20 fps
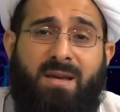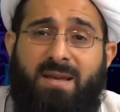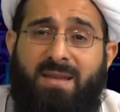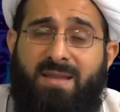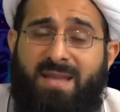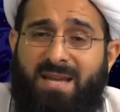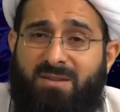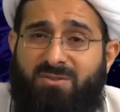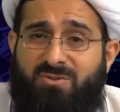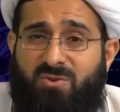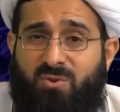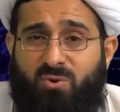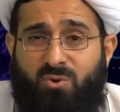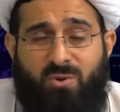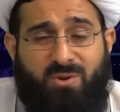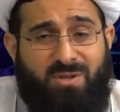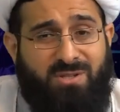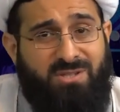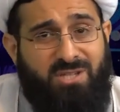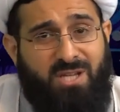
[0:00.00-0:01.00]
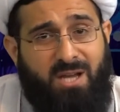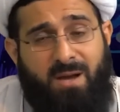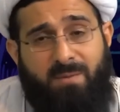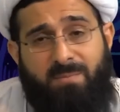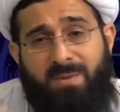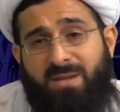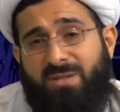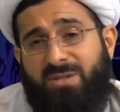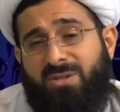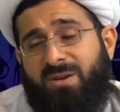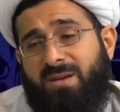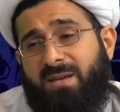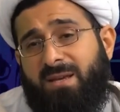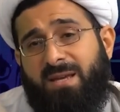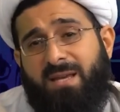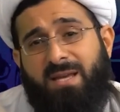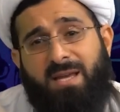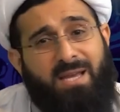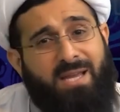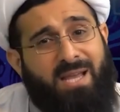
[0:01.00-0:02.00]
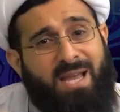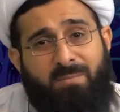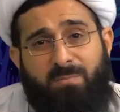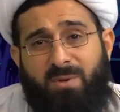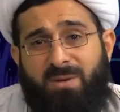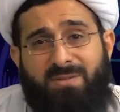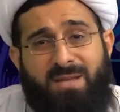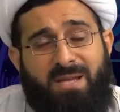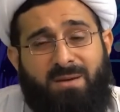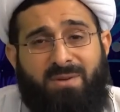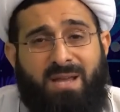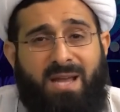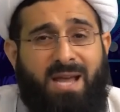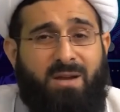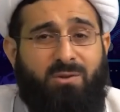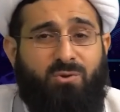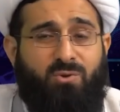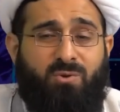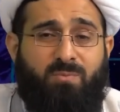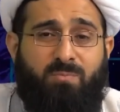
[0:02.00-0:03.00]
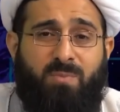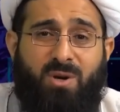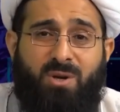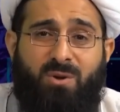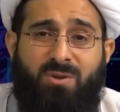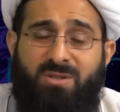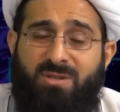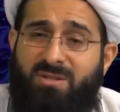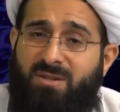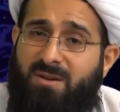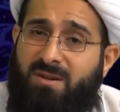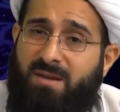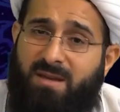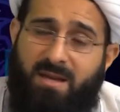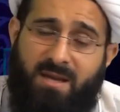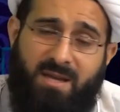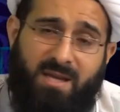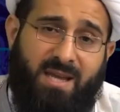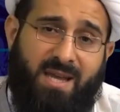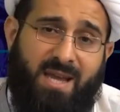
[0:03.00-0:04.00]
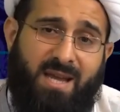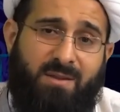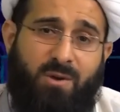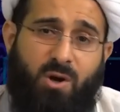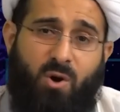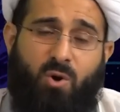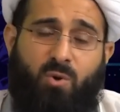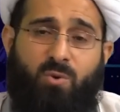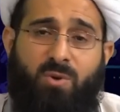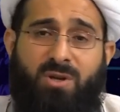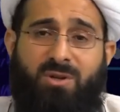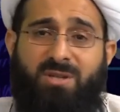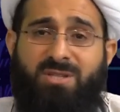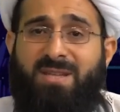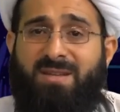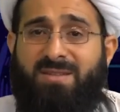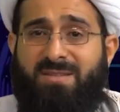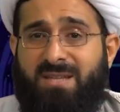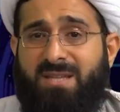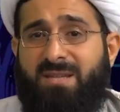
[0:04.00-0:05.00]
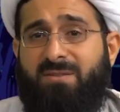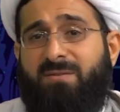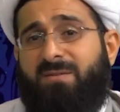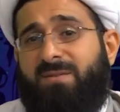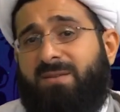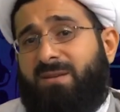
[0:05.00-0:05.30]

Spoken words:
that store is garbage, and we've never had a good boss, and the owner is a thief,